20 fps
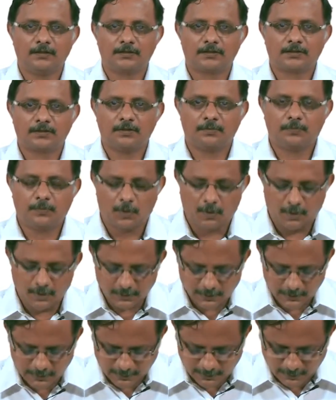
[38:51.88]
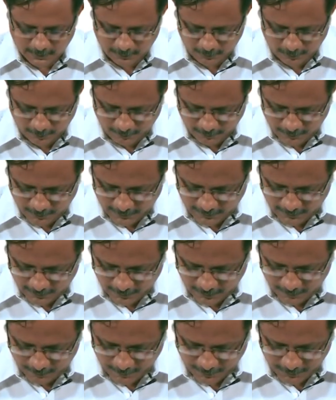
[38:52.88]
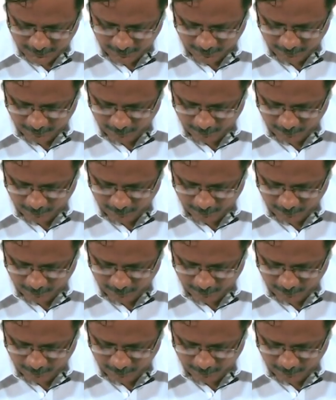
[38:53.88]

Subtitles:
So, pons is, you can see in this picture,